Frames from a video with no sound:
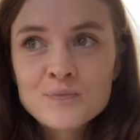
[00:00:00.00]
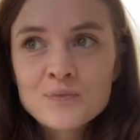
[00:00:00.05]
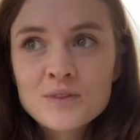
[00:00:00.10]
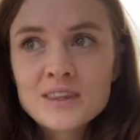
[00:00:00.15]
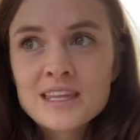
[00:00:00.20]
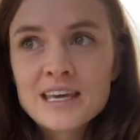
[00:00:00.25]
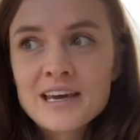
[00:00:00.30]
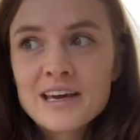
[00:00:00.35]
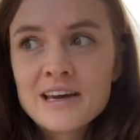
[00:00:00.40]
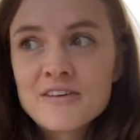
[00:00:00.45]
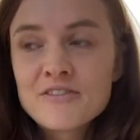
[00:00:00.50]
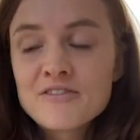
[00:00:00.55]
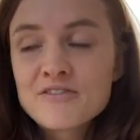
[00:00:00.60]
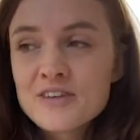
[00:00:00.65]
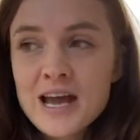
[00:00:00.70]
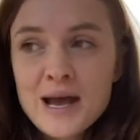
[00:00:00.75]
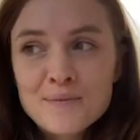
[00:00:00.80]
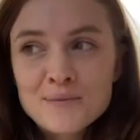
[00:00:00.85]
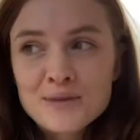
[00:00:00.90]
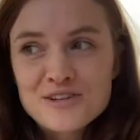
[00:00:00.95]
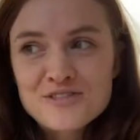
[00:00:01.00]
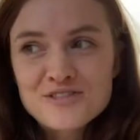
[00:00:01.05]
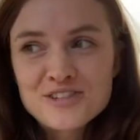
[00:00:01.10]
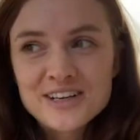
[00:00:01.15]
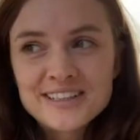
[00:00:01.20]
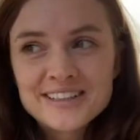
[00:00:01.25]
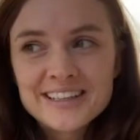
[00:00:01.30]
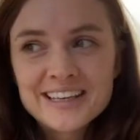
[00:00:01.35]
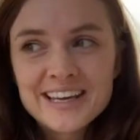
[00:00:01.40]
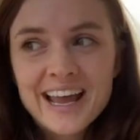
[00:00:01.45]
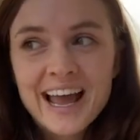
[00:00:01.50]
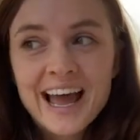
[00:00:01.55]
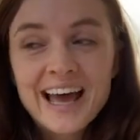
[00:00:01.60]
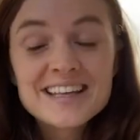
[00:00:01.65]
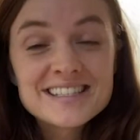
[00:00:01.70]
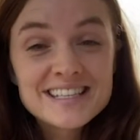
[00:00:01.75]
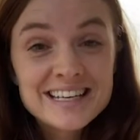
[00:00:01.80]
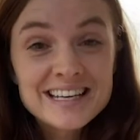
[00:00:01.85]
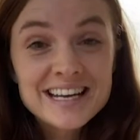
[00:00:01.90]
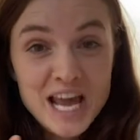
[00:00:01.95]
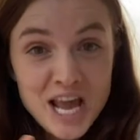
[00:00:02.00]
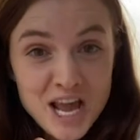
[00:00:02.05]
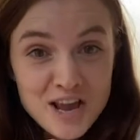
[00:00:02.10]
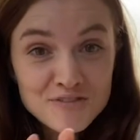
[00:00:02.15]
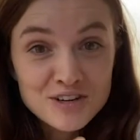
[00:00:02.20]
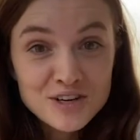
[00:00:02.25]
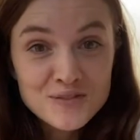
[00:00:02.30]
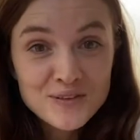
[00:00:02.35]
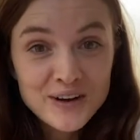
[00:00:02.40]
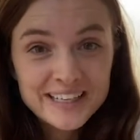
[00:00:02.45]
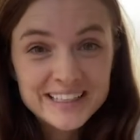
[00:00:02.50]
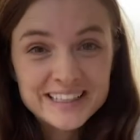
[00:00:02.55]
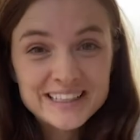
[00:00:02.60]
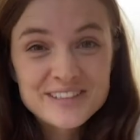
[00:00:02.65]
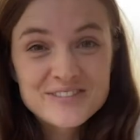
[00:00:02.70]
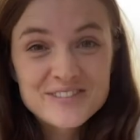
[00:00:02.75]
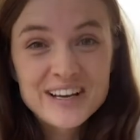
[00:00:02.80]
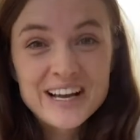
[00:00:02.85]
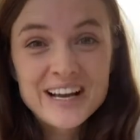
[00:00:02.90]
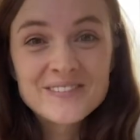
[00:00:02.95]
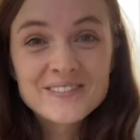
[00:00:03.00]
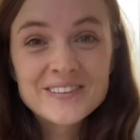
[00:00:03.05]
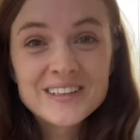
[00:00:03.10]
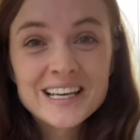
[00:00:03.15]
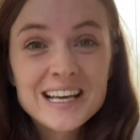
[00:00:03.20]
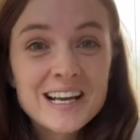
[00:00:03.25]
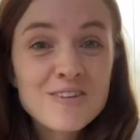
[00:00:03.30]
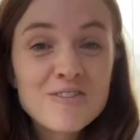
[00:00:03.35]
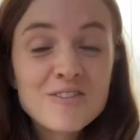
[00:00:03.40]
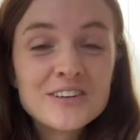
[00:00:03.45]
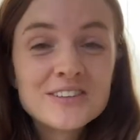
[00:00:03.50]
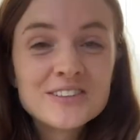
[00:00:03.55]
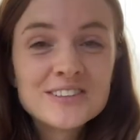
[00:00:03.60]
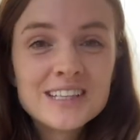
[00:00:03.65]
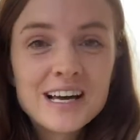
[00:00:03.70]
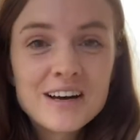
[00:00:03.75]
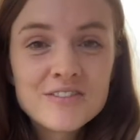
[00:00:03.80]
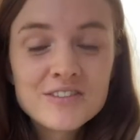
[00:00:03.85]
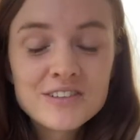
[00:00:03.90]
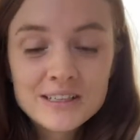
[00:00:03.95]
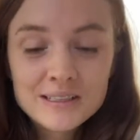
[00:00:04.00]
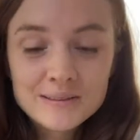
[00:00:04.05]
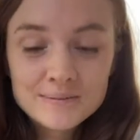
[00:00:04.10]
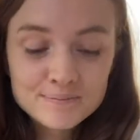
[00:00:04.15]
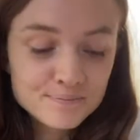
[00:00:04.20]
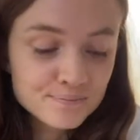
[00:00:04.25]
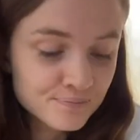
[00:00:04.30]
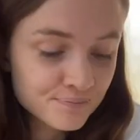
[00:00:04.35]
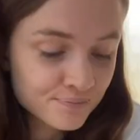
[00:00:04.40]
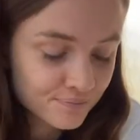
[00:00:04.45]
They're family friendly, as in everyone in the family will love them.